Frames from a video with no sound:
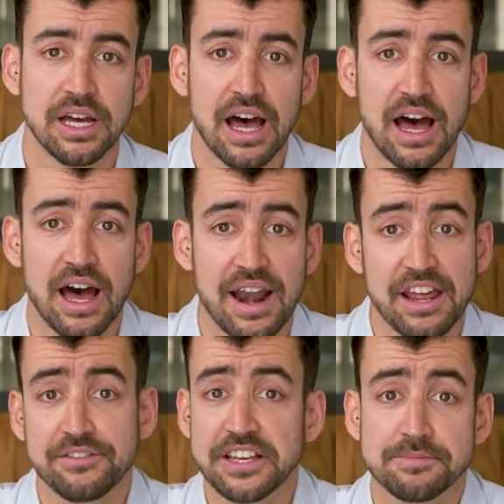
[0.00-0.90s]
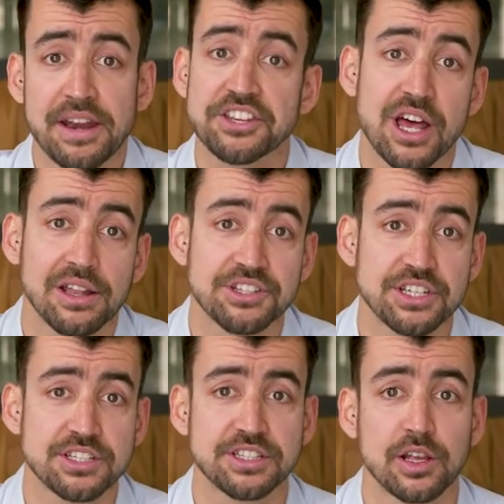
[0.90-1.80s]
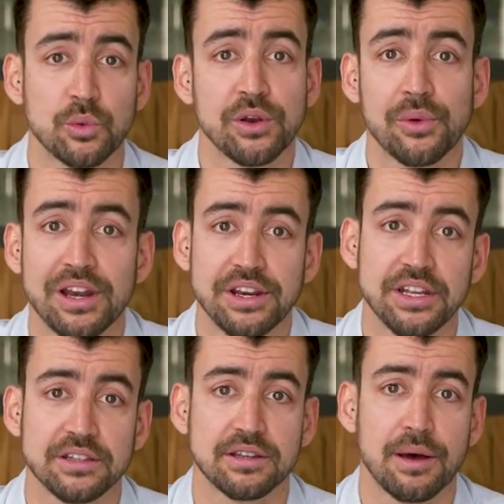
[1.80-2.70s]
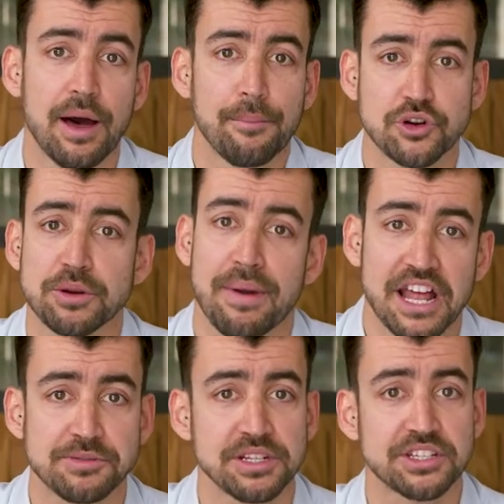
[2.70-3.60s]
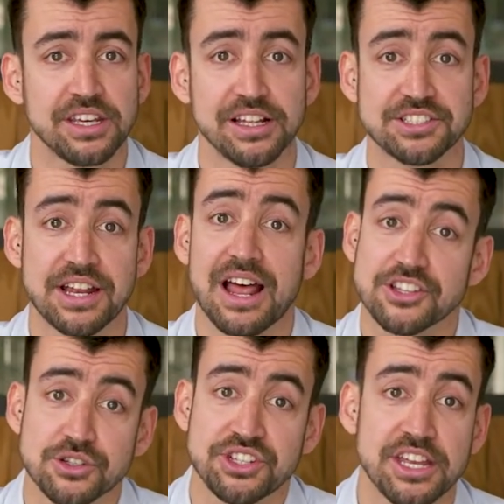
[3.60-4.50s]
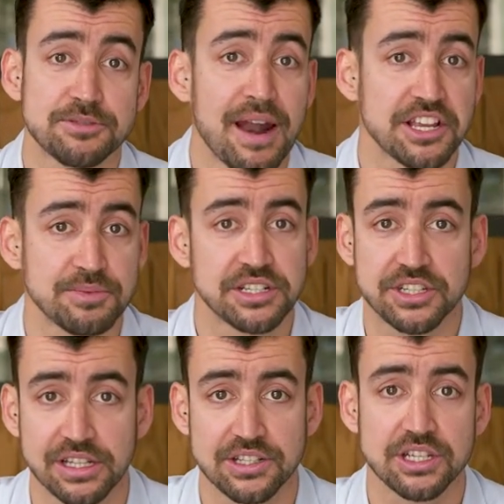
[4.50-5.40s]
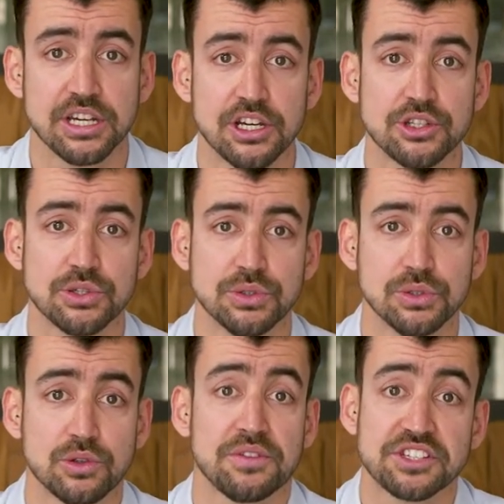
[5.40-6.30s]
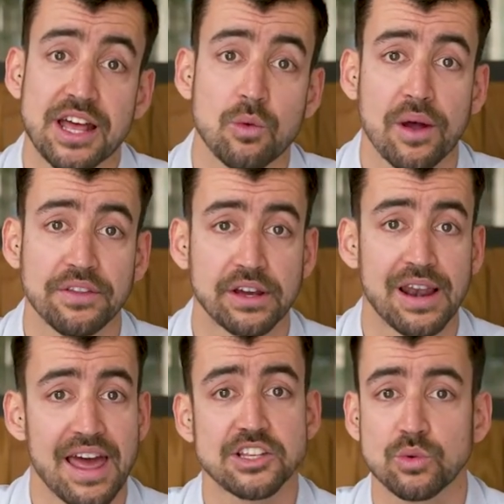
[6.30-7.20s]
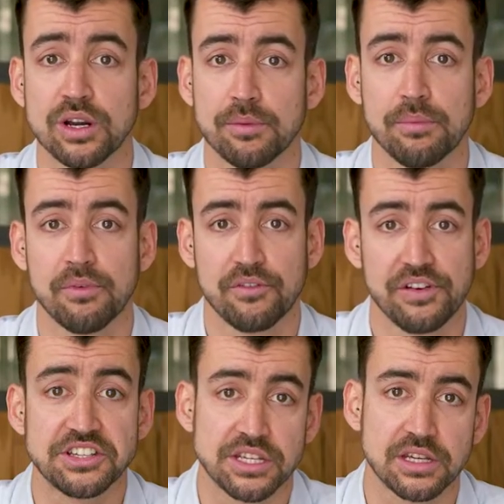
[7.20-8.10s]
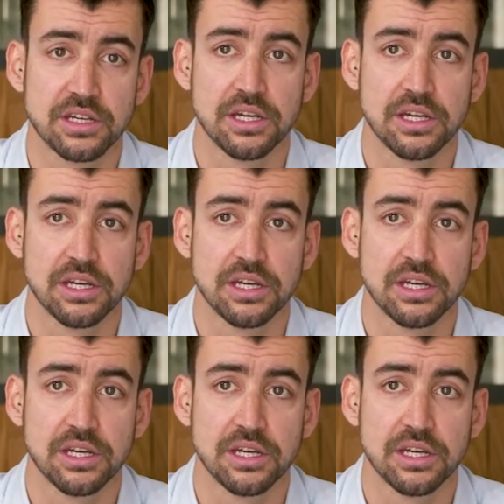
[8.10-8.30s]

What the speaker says: and I faced many challenges that we really need project management skills and also change management skills to understand what the clients were facing.